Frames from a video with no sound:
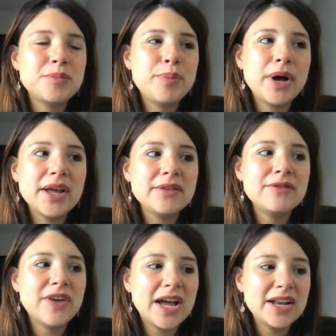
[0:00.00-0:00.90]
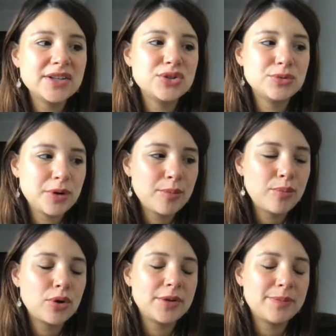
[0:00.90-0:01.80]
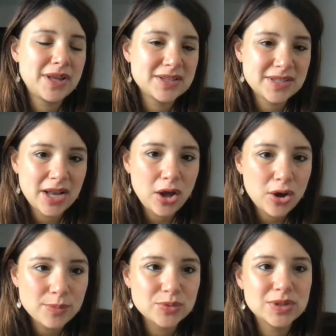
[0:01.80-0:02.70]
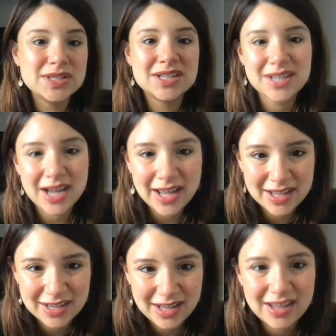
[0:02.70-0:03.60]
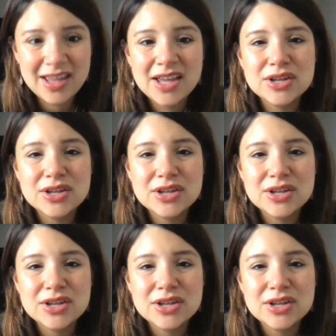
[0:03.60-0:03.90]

But fat is super important because it helps with satiety.